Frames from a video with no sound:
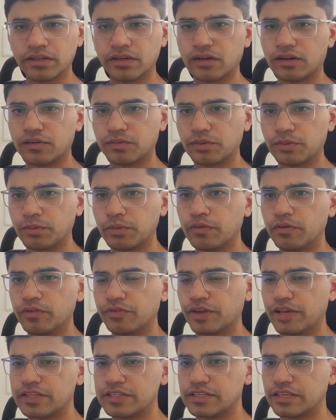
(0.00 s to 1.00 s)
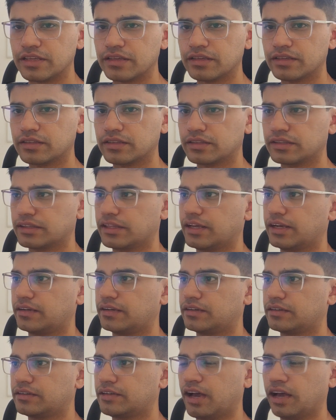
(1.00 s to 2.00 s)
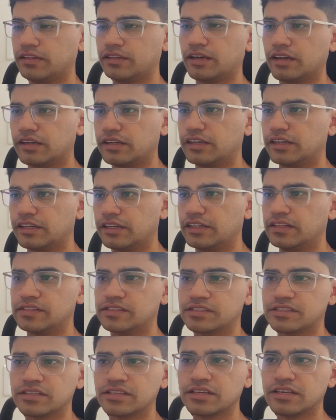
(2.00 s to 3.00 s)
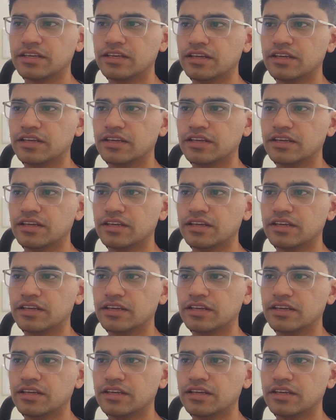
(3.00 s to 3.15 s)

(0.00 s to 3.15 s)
that a lot of people were facing, that the Aadhaar details